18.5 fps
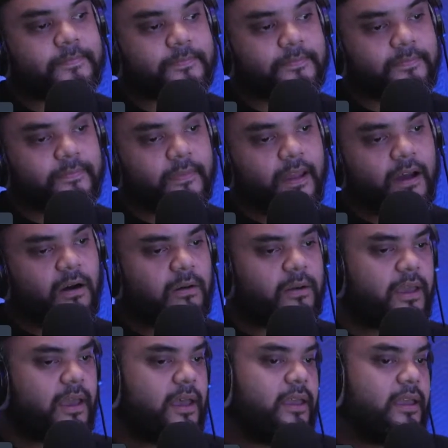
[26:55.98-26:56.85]
Oh
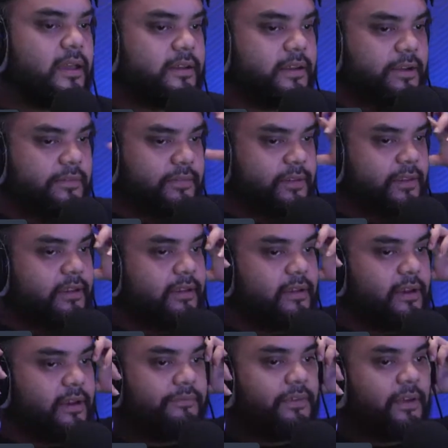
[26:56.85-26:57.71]
yeah, yeah, definitely.
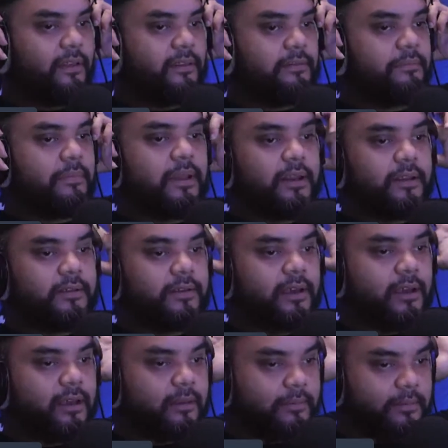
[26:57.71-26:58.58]
I failed many
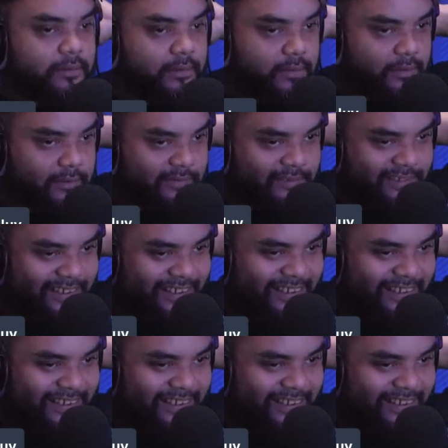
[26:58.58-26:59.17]
times. And